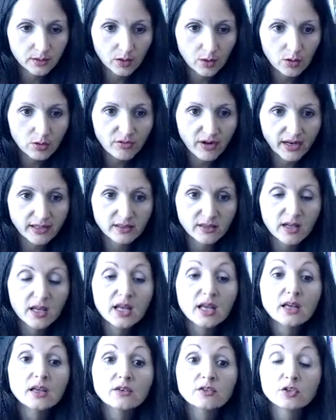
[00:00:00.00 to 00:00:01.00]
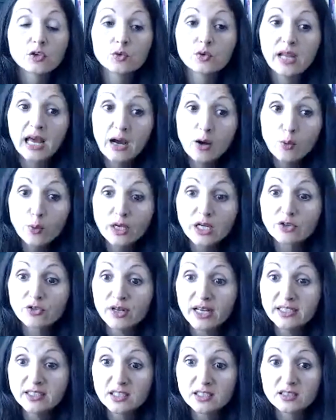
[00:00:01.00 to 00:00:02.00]
All right. So now we
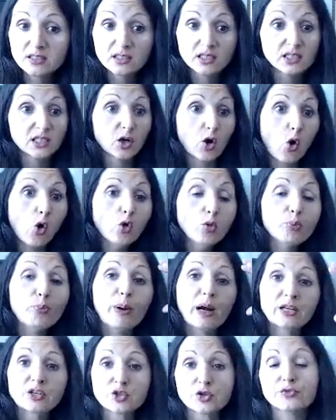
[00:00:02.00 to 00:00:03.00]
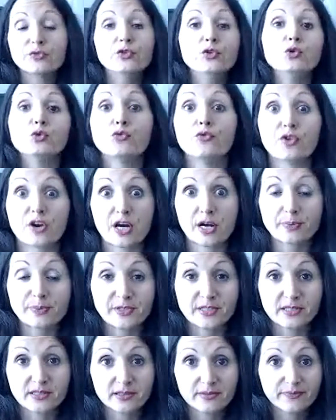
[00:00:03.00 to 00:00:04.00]
created a whole bunch of new
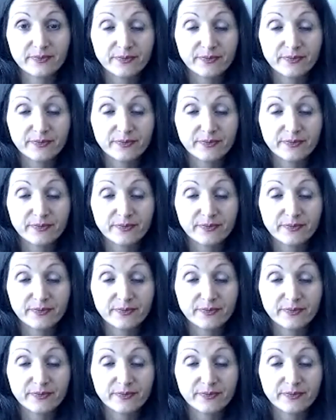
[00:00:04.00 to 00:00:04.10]
verbs.